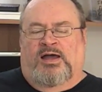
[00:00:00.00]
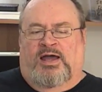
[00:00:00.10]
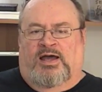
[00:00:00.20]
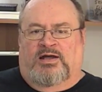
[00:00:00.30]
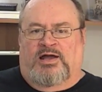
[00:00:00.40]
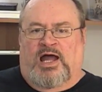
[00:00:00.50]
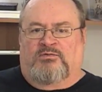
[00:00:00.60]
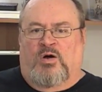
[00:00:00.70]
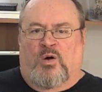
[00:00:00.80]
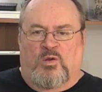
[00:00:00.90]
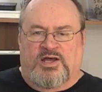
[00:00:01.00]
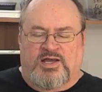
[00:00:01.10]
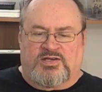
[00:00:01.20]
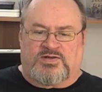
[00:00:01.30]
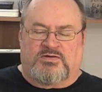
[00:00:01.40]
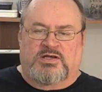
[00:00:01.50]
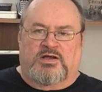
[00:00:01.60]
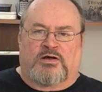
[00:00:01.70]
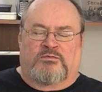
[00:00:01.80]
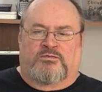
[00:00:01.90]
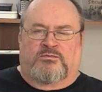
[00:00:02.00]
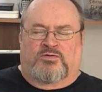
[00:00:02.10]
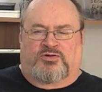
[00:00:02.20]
And I have a whole history of